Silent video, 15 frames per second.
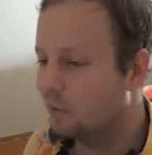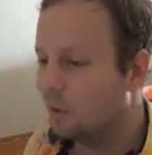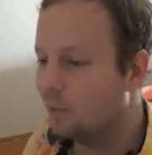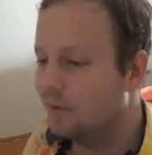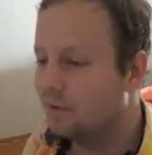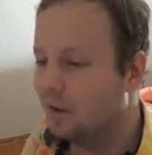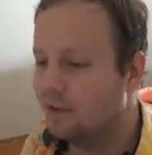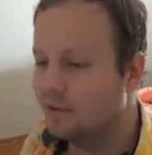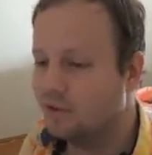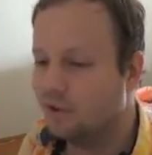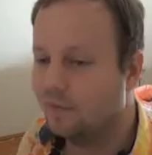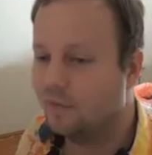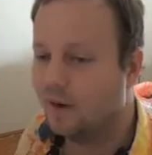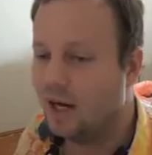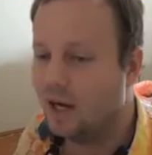of what we've learned
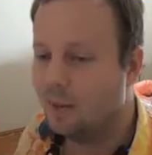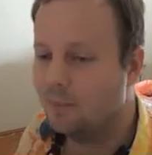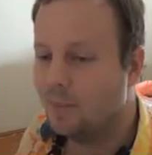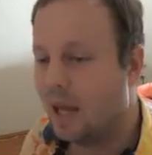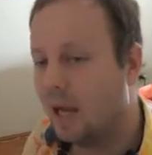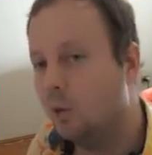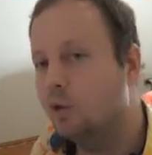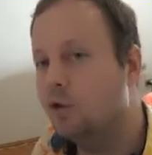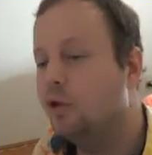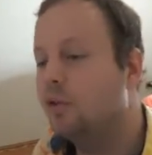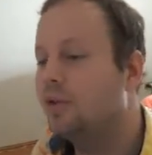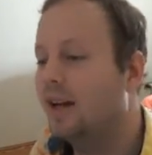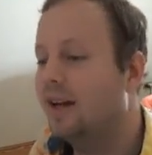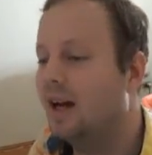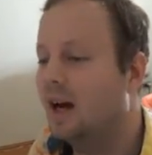so far. How would you
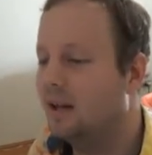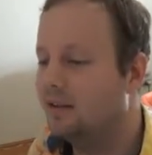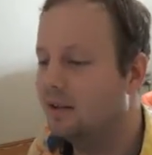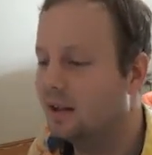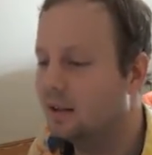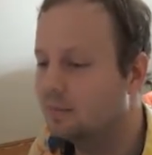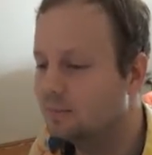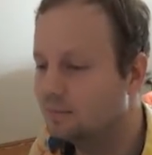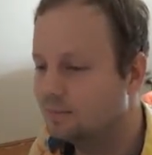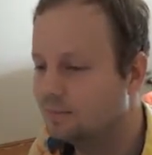say hunter?